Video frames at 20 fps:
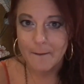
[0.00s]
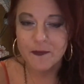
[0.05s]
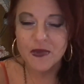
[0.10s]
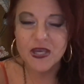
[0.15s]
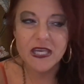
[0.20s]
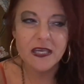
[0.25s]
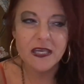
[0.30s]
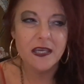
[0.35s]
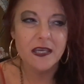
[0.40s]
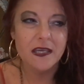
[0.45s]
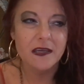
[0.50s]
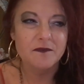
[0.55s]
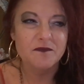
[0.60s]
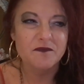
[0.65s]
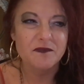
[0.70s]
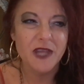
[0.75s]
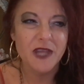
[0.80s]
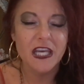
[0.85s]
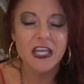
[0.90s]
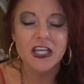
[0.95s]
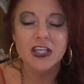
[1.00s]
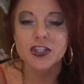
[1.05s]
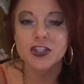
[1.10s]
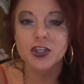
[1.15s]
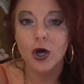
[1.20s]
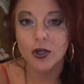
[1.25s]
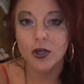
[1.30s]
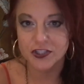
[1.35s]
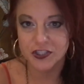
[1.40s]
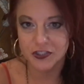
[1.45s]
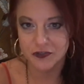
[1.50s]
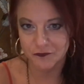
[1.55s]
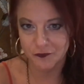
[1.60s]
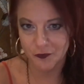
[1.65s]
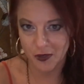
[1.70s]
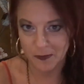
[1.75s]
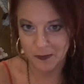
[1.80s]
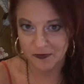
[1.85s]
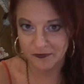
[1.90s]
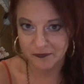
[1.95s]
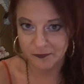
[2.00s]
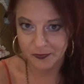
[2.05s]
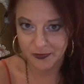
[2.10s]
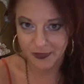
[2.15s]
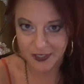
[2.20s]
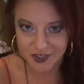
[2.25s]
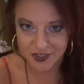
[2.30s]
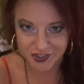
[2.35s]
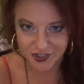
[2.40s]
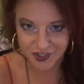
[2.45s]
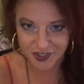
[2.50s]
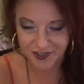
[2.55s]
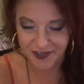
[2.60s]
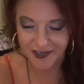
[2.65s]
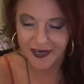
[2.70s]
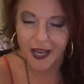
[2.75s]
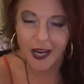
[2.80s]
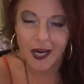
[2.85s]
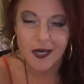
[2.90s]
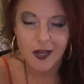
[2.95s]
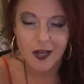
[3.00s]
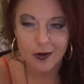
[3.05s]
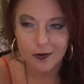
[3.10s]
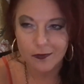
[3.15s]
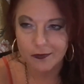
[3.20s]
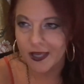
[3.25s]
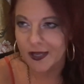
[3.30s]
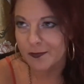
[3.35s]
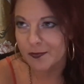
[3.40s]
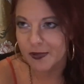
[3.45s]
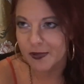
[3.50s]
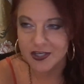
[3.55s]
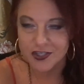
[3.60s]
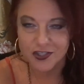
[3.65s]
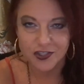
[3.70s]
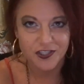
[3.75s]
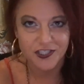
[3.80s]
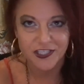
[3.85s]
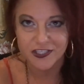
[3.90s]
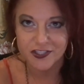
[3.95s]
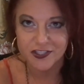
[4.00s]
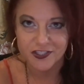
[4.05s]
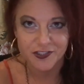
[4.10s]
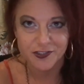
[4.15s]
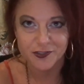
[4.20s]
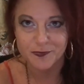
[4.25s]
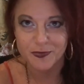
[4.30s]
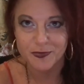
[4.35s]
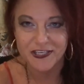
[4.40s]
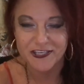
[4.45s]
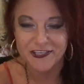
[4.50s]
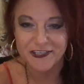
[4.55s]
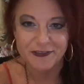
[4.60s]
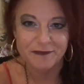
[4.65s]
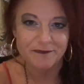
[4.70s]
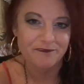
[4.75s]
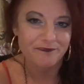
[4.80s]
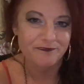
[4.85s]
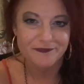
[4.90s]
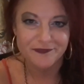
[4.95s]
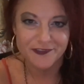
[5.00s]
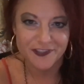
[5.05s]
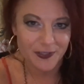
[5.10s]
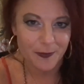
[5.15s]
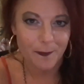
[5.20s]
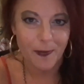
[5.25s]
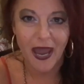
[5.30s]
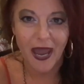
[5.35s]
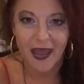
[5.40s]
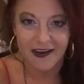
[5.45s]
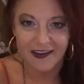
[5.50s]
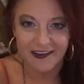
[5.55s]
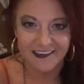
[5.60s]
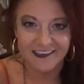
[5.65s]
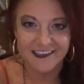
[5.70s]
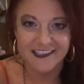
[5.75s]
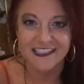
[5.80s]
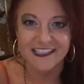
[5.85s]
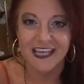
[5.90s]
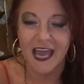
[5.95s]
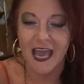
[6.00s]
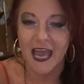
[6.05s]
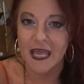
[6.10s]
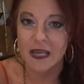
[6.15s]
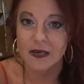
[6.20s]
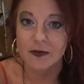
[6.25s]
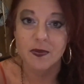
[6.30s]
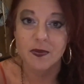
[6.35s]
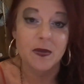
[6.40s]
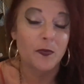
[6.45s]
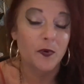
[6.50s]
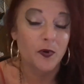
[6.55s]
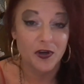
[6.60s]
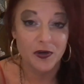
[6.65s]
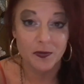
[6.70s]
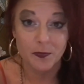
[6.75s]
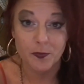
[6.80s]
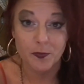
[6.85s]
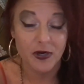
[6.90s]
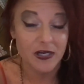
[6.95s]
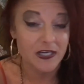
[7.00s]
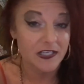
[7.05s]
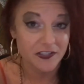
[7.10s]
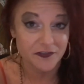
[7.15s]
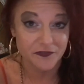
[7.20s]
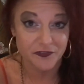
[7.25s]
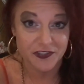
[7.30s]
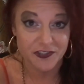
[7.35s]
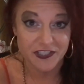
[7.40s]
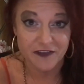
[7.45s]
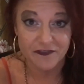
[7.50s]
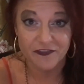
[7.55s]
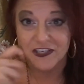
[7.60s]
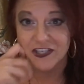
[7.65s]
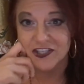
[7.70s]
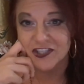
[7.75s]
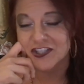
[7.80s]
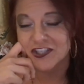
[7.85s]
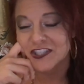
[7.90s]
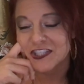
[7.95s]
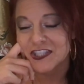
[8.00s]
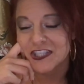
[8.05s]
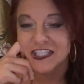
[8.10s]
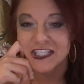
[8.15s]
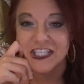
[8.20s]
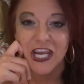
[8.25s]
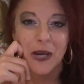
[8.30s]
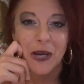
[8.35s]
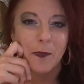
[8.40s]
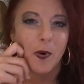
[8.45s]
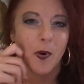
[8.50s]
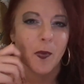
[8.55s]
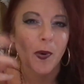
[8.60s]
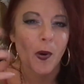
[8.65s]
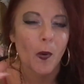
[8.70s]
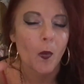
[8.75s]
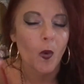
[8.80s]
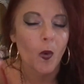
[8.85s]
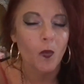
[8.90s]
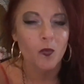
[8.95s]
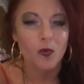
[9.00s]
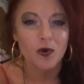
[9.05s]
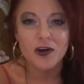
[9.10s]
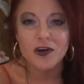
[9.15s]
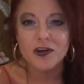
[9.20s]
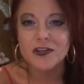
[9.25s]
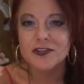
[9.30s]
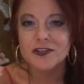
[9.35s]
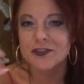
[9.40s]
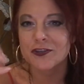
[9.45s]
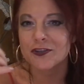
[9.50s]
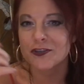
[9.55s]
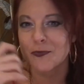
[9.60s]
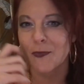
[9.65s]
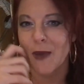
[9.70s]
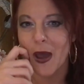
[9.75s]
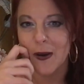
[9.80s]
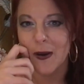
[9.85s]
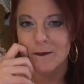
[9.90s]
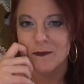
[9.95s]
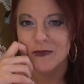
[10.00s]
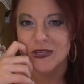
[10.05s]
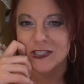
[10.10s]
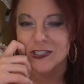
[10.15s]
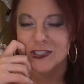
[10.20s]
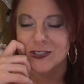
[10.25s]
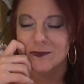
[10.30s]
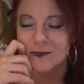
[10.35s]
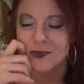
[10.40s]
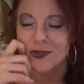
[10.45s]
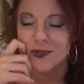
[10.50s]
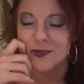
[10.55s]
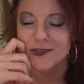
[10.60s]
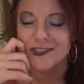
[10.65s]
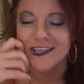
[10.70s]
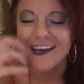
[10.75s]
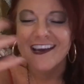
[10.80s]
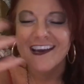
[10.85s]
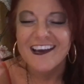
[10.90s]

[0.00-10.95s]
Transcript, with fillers: being an exalted form of pleasure. And I know like pleasure can just be somatics and people could bring different definitions to the table. But what we're concerned about in Minx and Muse